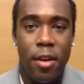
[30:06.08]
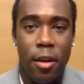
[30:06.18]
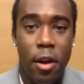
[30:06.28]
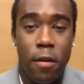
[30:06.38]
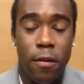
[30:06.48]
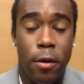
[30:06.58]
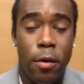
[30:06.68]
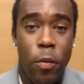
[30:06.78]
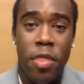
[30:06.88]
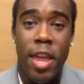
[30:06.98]
Kanervo,
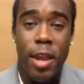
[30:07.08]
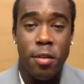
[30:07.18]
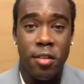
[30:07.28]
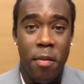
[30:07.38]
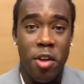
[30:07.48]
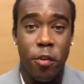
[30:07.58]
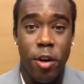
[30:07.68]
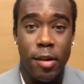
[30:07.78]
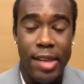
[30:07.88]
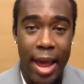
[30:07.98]
we thank you so much for your
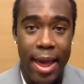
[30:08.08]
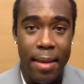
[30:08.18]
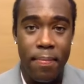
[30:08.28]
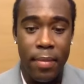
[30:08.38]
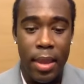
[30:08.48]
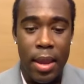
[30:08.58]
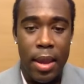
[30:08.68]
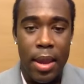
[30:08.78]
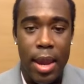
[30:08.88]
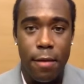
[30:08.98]
time.
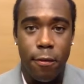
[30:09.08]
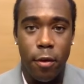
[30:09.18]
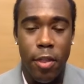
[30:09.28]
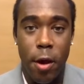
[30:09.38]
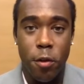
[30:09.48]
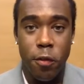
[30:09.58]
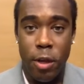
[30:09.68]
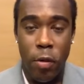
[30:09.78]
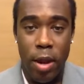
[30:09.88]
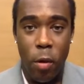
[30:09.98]
And for those
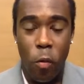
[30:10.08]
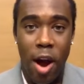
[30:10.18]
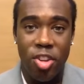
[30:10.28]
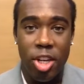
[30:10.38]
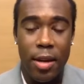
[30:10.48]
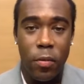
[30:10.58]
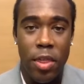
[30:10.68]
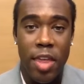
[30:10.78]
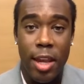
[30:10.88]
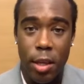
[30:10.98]
viewing and watching, we
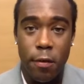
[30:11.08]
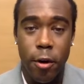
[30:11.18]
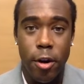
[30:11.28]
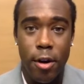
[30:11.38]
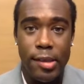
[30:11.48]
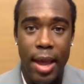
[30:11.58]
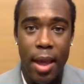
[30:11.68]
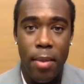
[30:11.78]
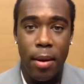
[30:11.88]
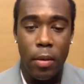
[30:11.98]
thank you for your
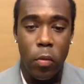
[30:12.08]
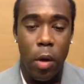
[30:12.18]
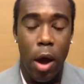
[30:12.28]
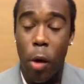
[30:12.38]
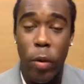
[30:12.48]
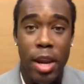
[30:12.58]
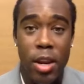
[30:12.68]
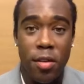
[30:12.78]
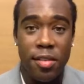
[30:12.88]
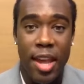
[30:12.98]
time. And all we can do
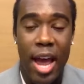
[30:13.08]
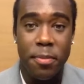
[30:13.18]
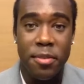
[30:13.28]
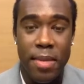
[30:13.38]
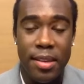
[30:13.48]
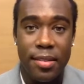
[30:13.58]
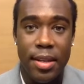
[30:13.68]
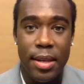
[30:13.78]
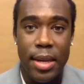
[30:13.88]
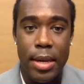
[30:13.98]
is stay optimistic
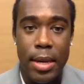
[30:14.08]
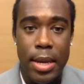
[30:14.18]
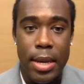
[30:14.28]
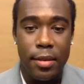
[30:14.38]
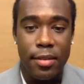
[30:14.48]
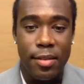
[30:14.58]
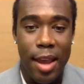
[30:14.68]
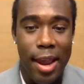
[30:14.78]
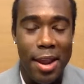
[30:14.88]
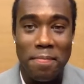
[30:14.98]
and
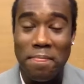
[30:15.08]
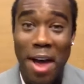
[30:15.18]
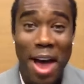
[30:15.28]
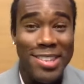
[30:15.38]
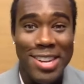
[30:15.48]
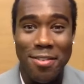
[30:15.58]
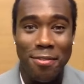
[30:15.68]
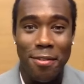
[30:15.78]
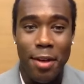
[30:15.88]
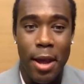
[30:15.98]
stay positive
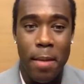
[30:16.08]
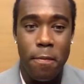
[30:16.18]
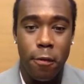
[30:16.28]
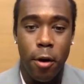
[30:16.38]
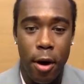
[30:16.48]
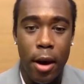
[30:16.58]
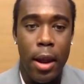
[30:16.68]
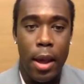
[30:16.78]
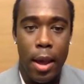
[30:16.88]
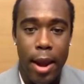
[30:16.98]
for
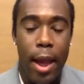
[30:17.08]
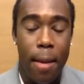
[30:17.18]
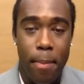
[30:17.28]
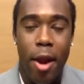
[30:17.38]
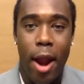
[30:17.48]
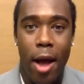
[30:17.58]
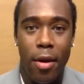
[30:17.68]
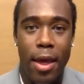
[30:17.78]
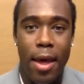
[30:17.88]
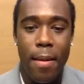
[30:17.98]
a better
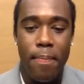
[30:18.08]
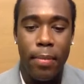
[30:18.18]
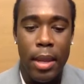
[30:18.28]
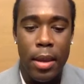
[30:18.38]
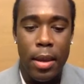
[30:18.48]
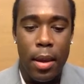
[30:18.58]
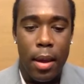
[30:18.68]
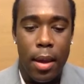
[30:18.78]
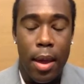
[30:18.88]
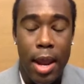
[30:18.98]
outcome.
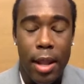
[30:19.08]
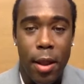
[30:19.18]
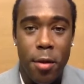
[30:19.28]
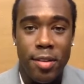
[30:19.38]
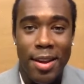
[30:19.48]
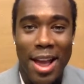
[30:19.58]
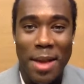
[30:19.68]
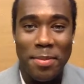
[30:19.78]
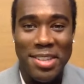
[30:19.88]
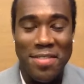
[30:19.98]
In closing, I'm
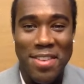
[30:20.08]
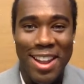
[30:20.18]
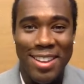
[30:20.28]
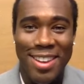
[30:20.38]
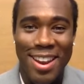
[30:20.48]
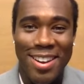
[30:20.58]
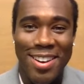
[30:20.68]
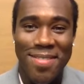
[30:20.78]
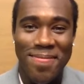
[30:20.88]
Stephen Alexander.